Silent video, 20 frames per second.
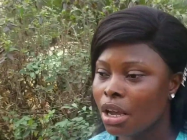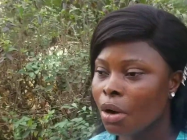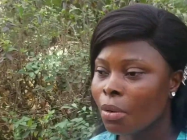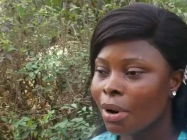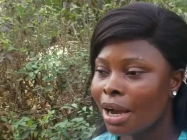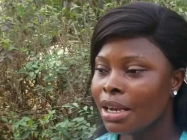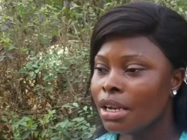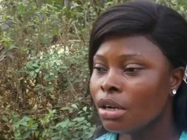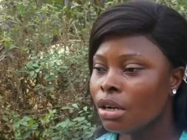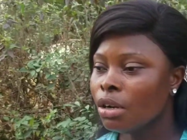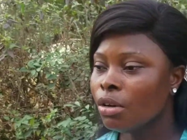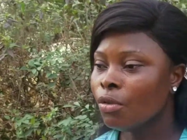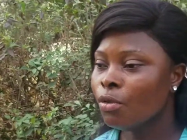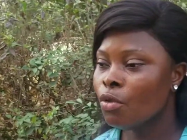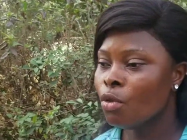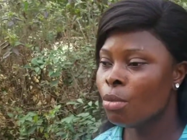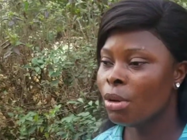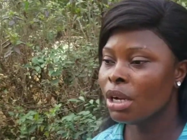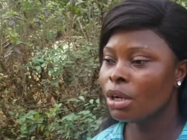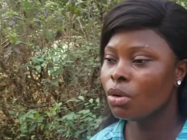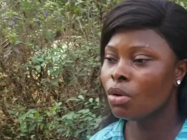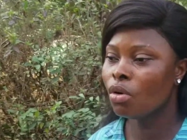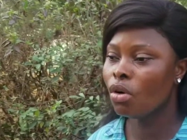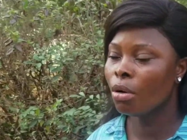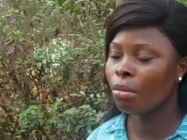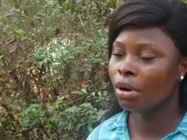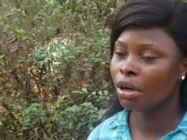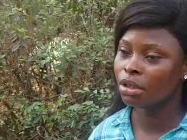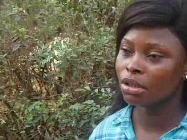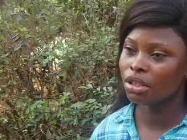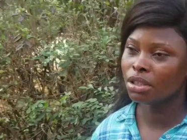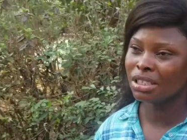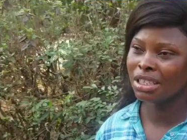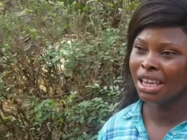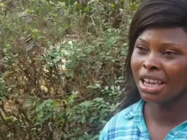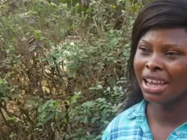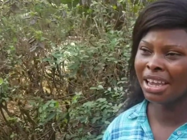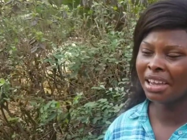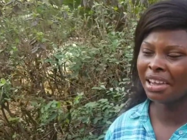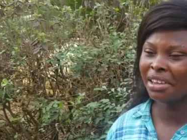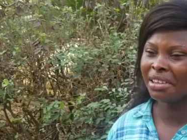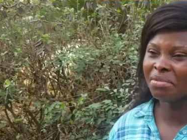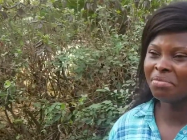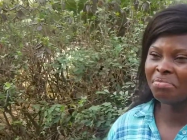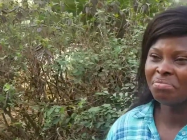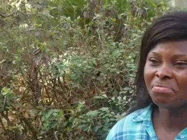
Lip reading: Quite a lot of women go come out and say,